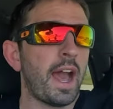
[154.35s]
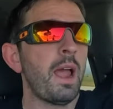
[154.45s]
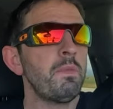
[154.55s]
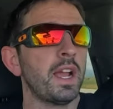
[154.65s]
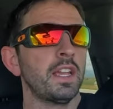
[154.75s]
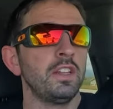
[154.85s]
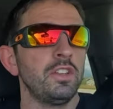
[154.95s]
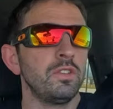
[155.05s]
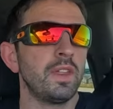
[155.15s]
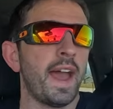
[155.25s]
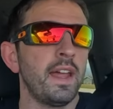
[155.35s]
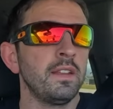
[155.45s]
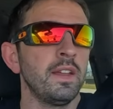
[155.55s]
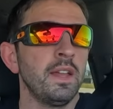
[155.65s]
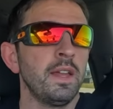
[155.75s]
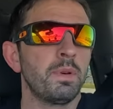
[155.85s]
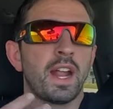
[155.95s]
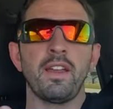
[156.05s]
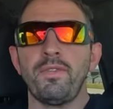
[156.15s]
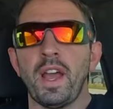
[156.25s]
I'm not gonna do that
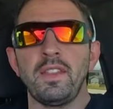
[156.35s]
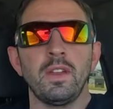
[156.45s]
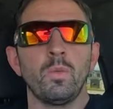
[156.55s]
but I find